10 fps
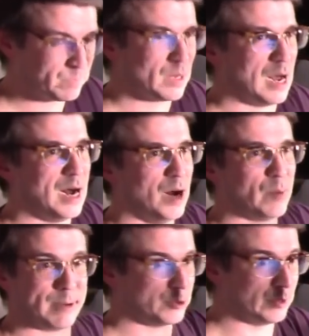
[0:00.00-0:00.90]
When
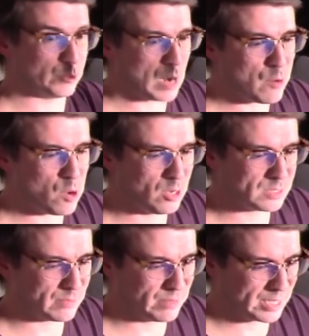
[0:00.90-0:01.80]
I was doing drywall and
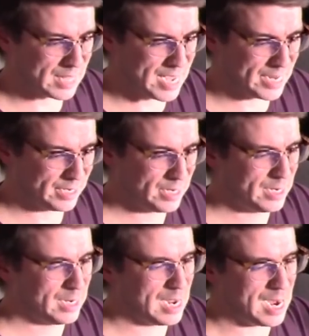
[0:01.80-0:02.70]
stuff like that,
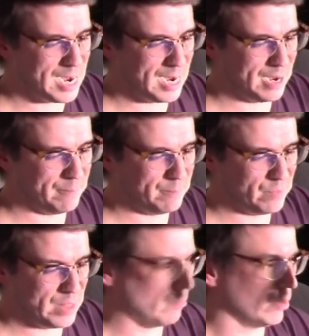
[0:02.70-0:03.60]

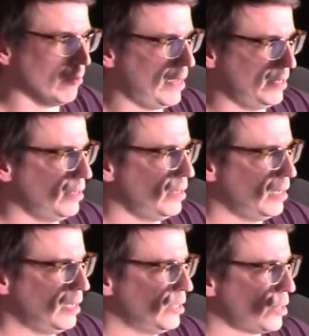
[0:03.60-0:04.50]
they were great.
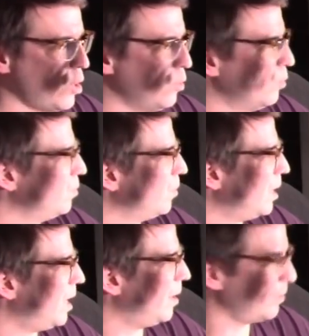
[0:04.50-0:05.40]
So,
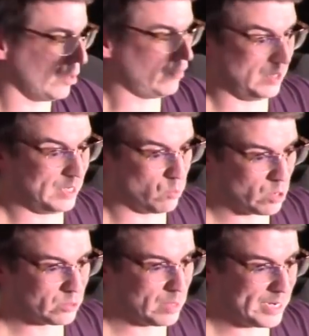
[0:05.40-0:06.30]
if you need a
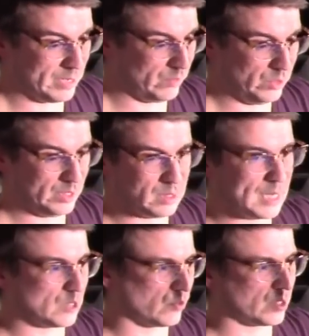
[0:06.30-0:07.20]
work light, if you need
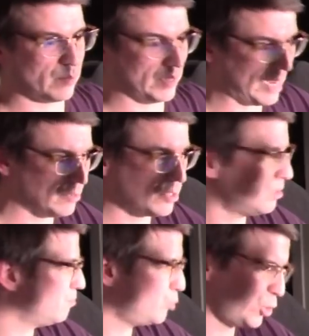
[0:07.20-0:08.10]
lights for something
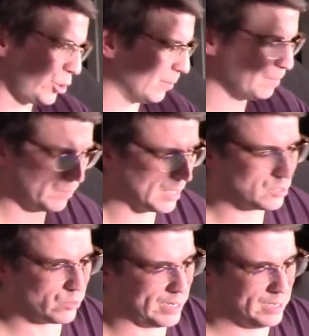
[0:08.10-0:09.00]
else, sure, it's
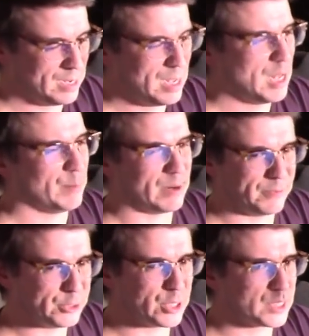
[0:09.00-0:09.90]
great. But if
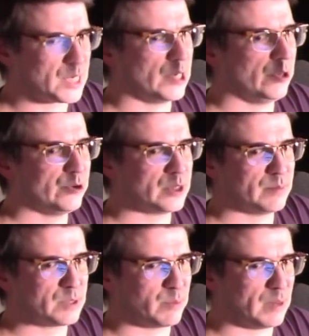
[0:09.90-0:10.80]
you're just going to use them
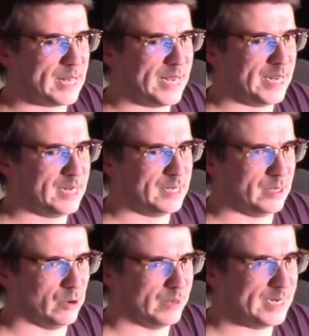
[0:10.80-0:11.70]
to play,
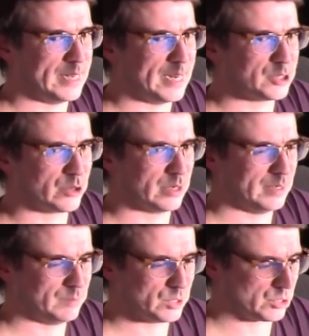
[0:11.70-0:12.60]

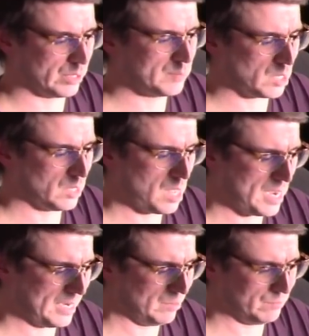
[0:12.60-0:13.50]
EDH streams
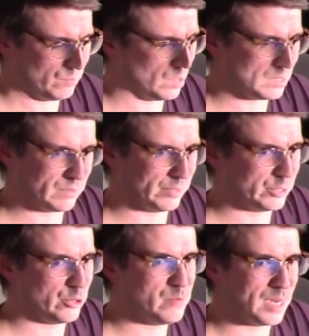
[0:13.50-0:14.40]
online once every
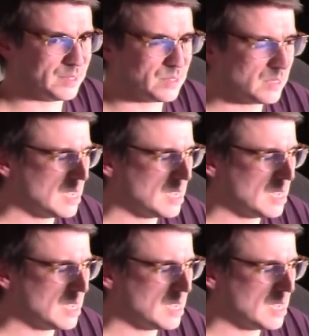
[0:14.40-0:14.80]
2 months,